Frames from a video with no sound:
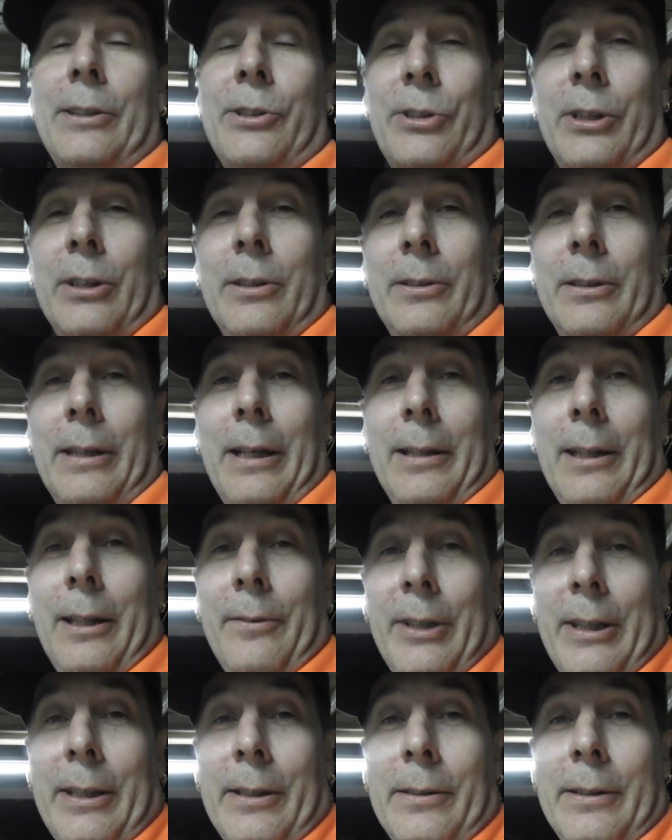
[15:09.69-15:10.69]

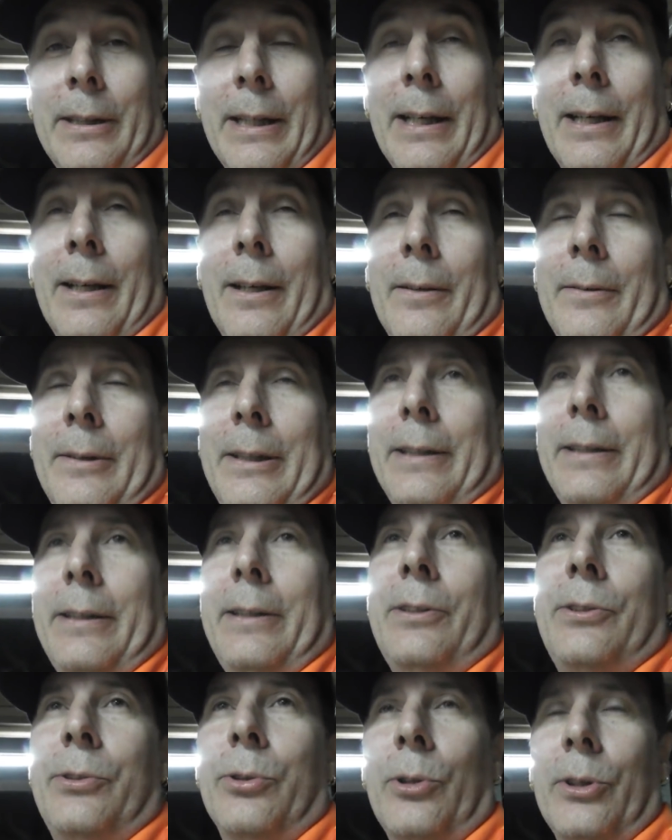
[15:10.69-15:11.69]

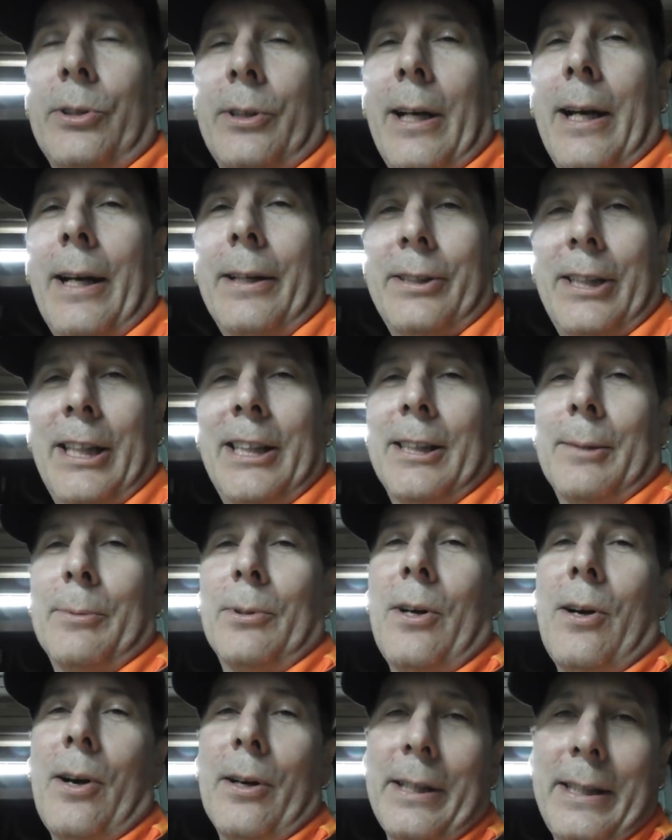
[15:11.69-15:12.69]
Sukhothai, Si
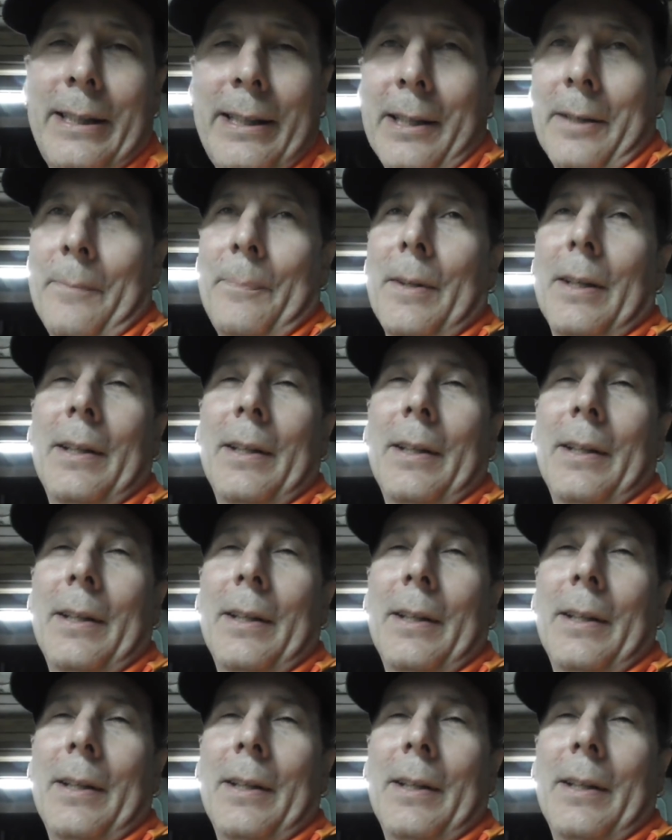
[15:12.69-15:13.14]
Samrong here,